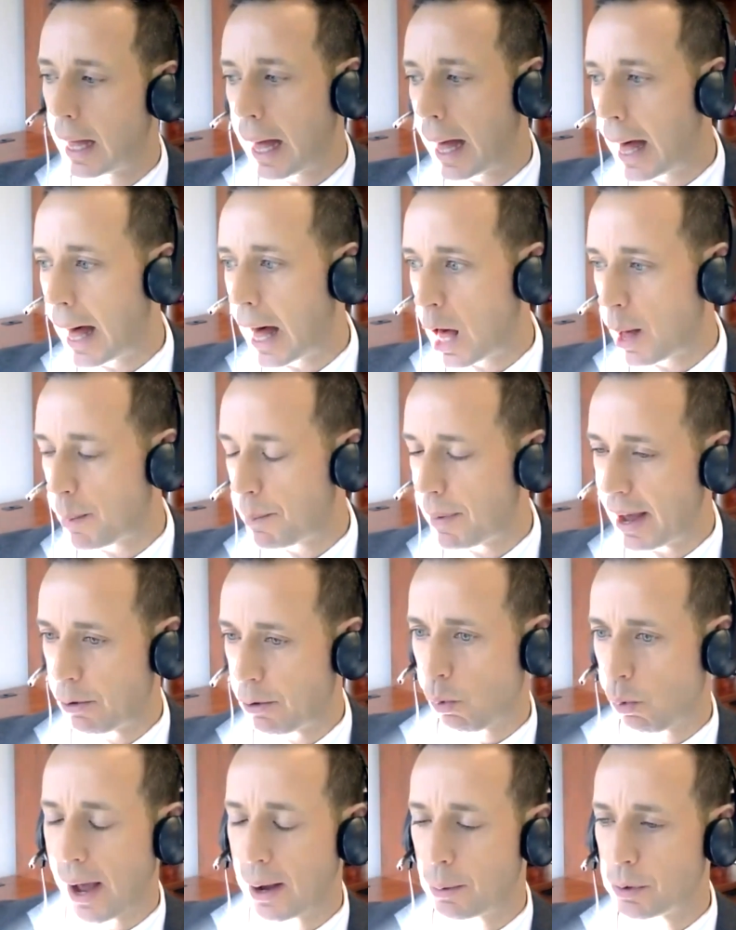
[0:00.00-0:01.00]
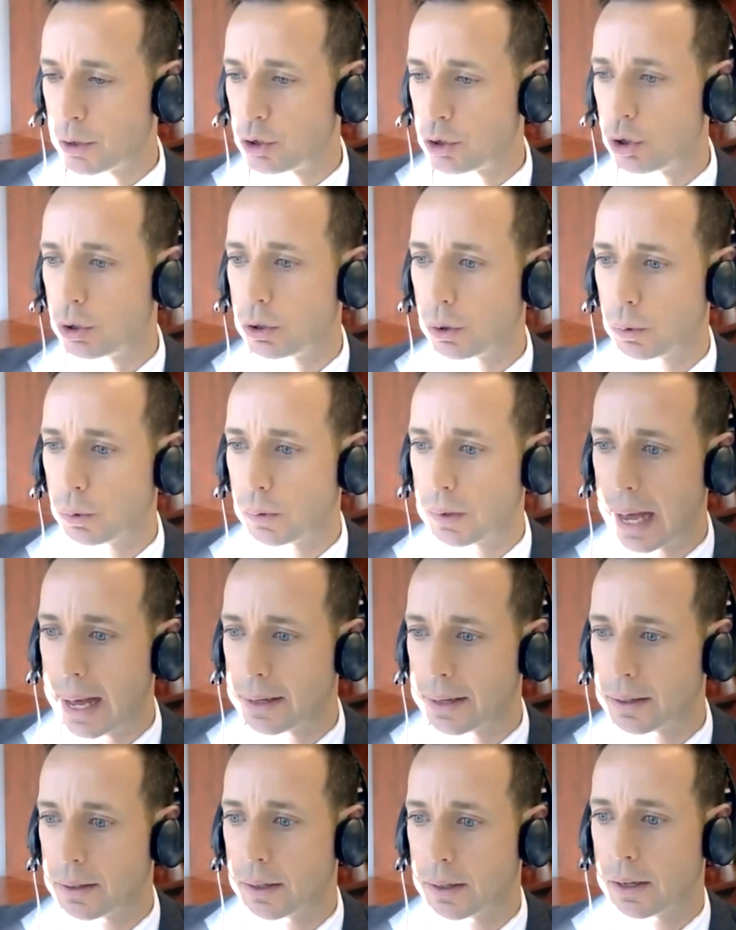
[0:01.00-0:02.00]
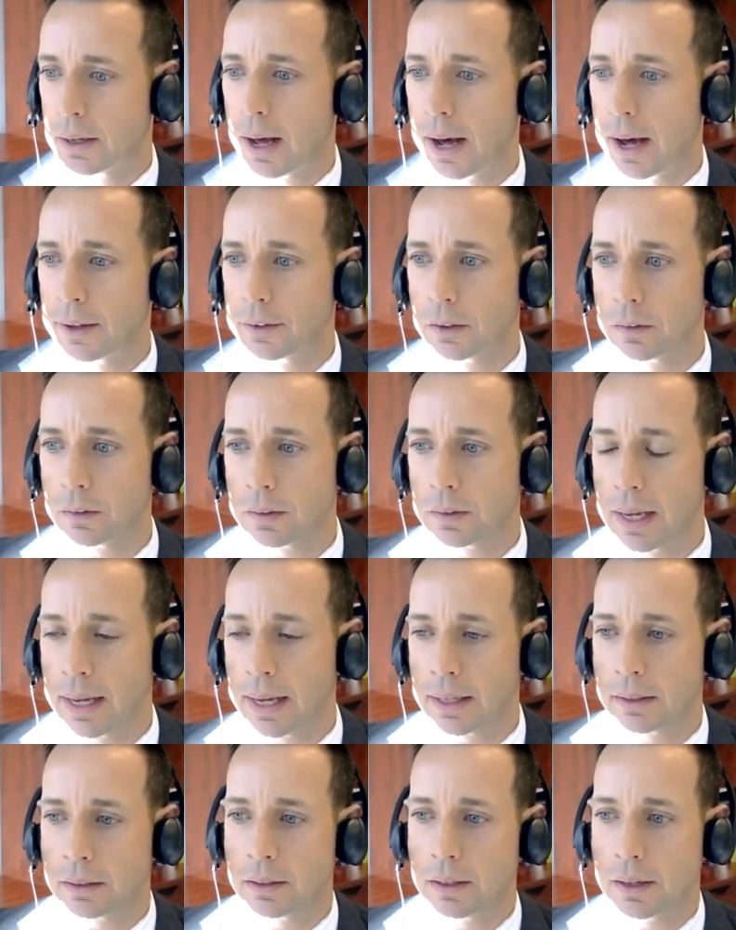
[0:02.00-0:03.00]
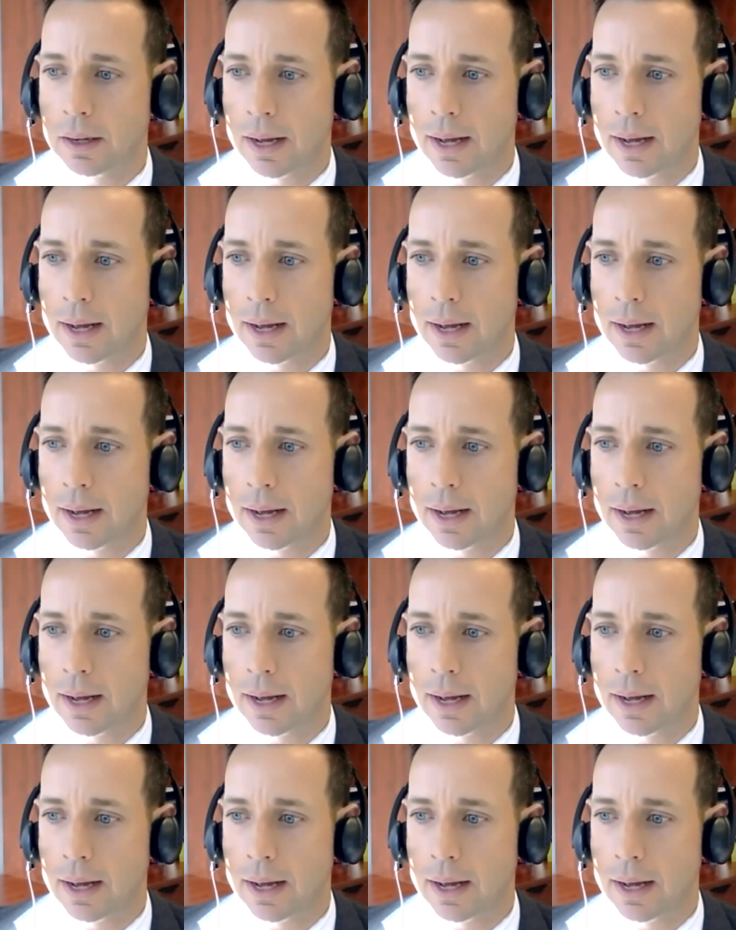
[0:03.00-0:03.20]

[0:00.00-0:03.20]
And why would you do that other than